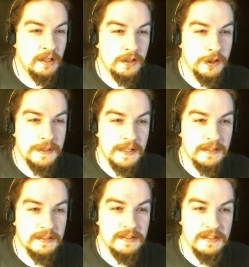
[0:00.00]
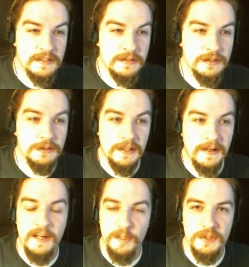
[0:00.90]
You get
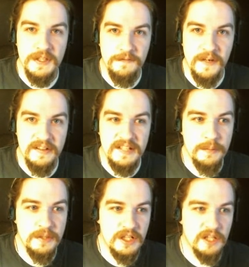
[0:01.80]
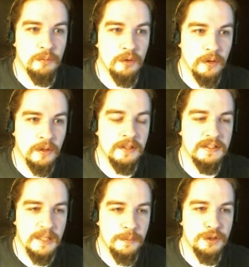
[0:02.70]
80% fire damage and more
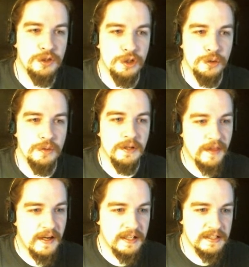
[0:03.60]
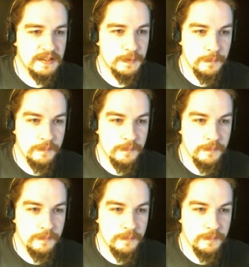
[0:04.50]
damage to chthonics.